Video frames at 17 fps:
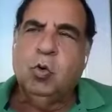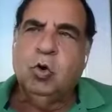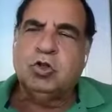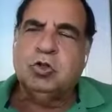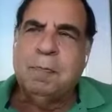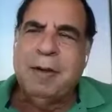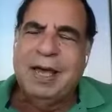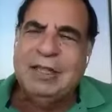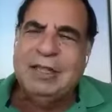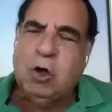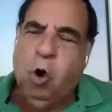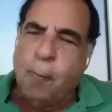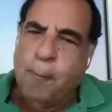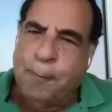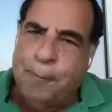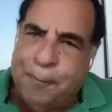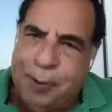was made
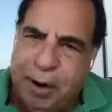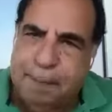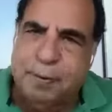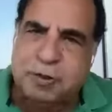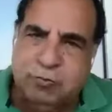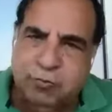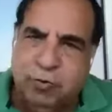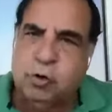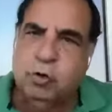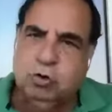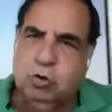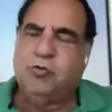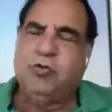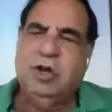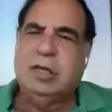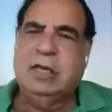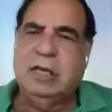on purpose for you to
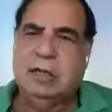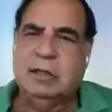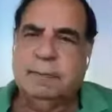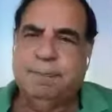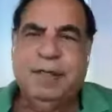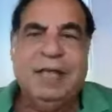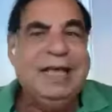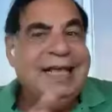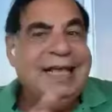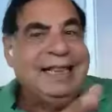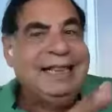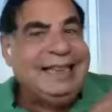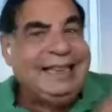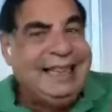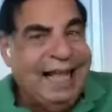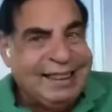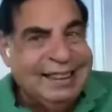feel guilt
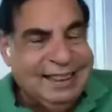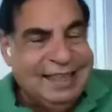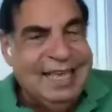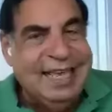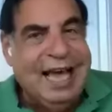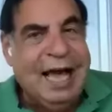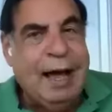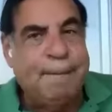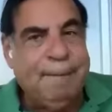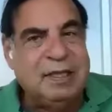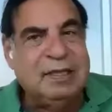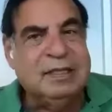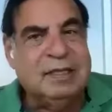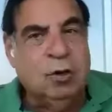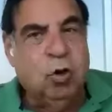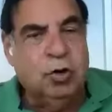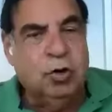that thing
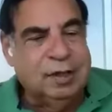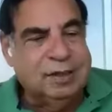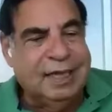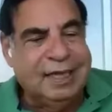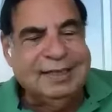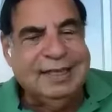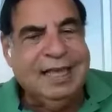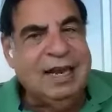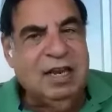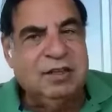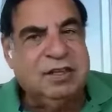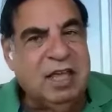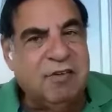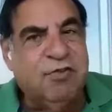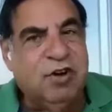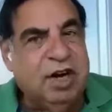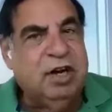happened. They,
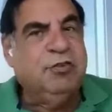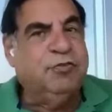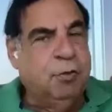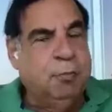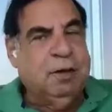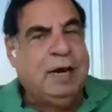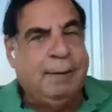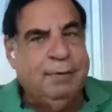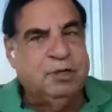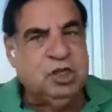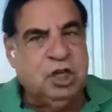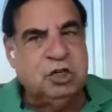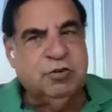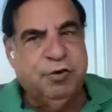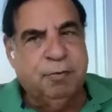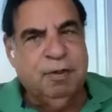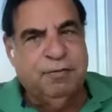they, have learned from climate
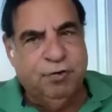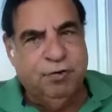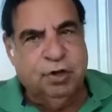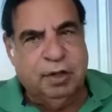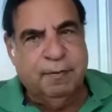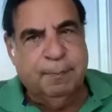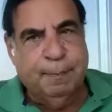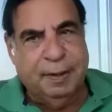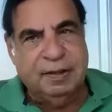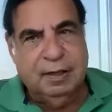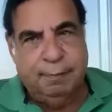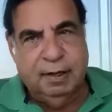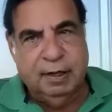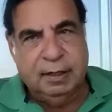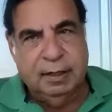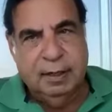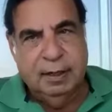change from before the
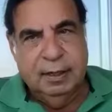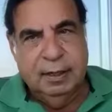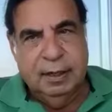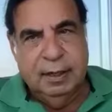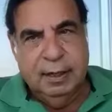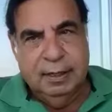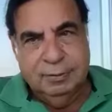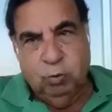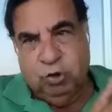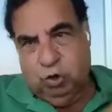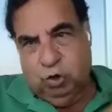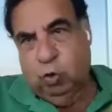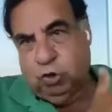pandemic, mm.